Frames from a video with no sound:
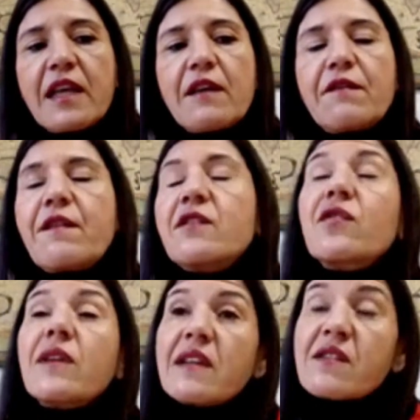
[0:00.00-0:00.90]

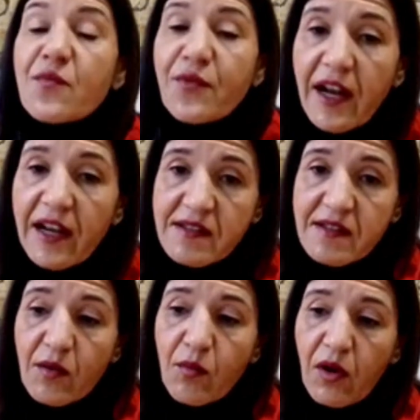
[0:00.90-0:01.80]

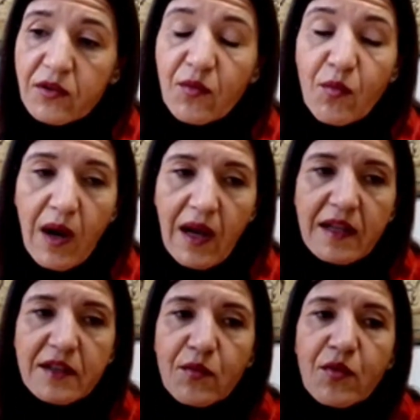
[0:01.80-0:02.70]
express what
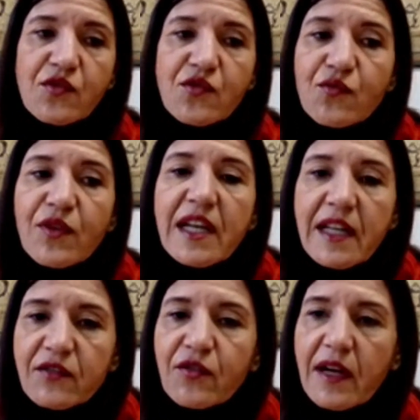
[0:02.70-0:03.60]
Wilde was
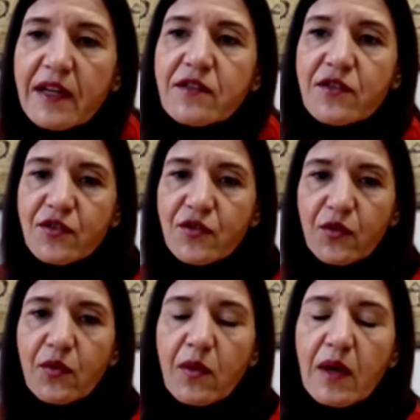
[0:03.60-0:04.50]
really trying to
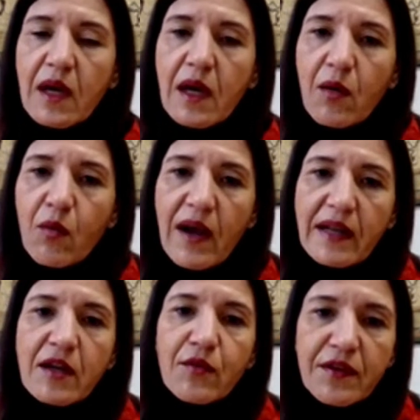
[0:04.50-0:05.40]
do
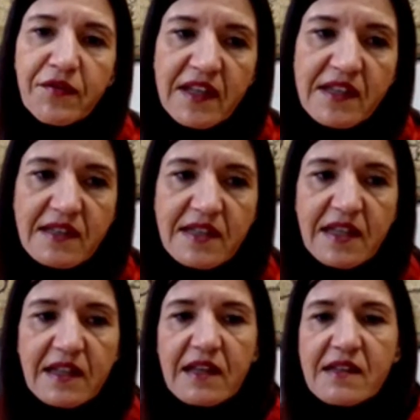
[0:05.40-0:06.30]
when
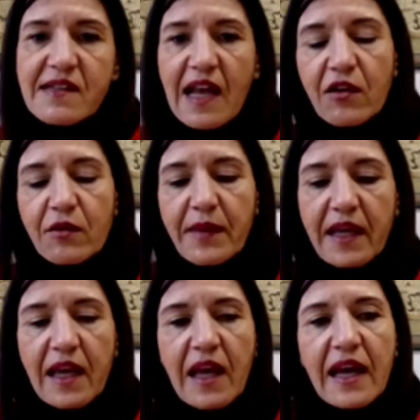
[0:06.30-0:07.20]
revisiting
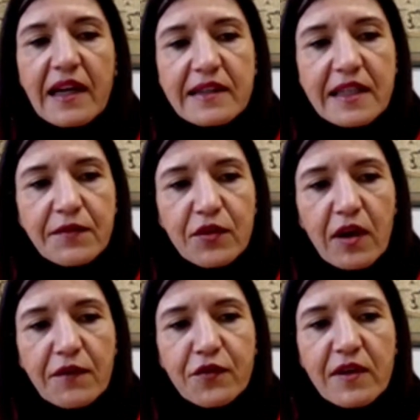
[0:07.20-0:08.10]
Salome. And I'll give you
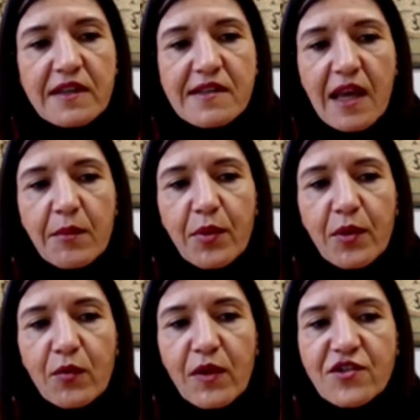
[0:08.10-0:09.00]
a few
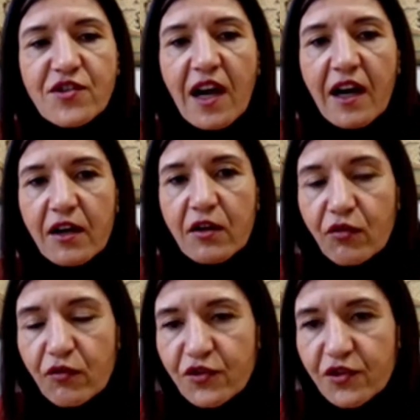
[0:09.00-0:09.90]
examples which are
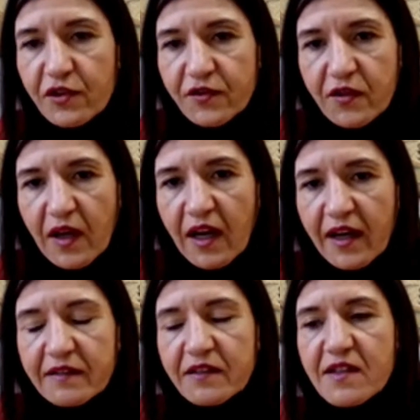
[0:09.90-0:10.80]
crucial to
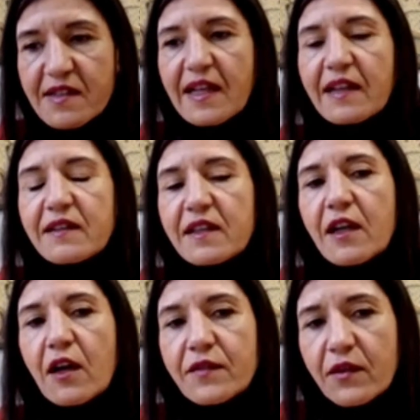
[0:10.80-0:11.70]
our
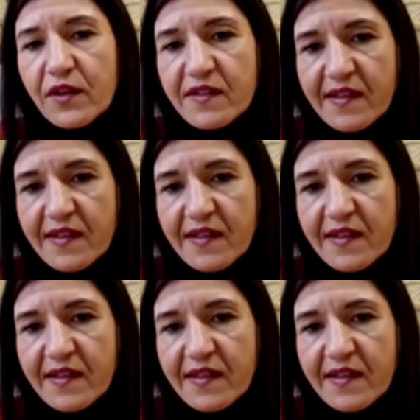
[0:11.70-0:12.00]
understanding of the